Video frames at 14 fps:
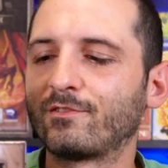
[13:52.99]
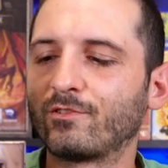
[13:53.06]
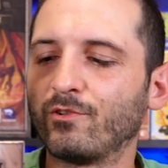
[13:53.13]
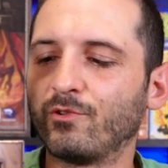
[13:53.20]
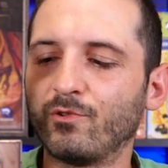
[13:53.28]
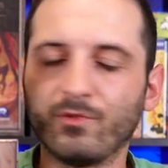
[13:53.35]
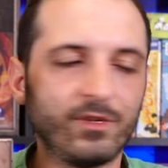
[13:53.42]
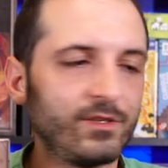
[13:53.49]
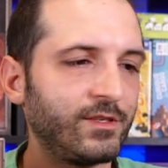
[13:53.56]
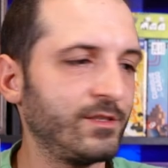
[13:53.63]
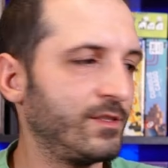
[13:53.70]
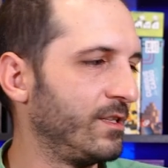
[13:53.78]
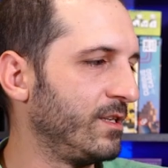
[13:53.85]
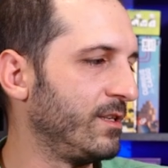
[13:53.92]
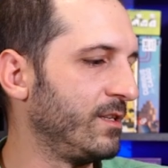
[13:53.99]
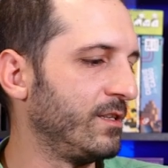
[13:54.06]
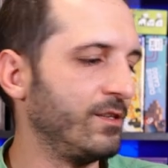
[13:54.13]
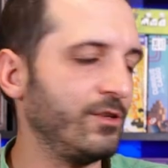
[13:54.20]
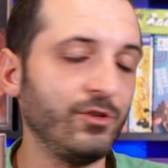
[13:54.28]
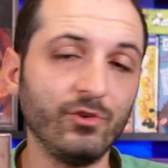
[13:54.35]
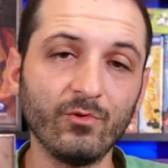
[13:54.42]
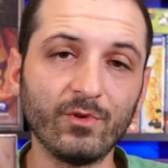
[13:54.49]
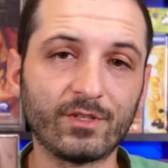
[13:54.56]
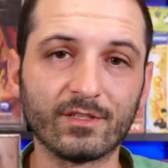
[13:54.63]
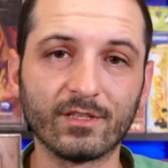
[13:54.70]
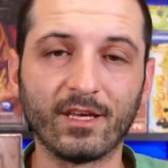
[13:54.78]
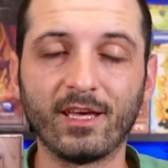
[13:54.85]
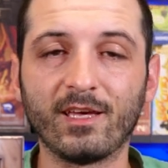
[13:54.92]
So this is the
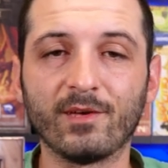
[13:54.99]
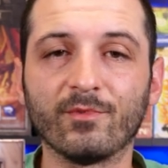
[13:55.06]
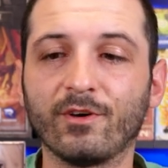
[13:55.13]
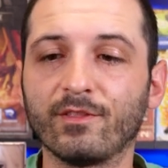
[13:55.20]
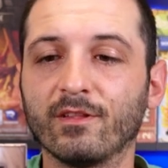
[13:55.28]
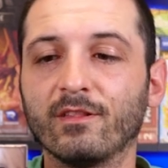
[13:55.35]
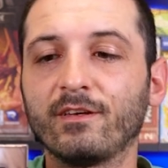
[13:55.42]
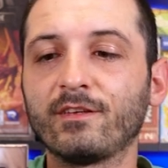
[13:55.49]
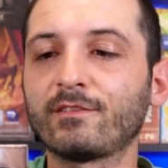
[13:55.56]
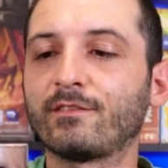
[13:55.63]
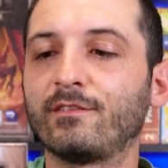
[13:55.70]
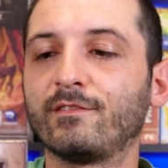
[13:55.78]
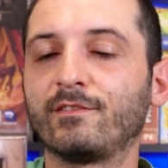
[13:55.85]
newest game on the list.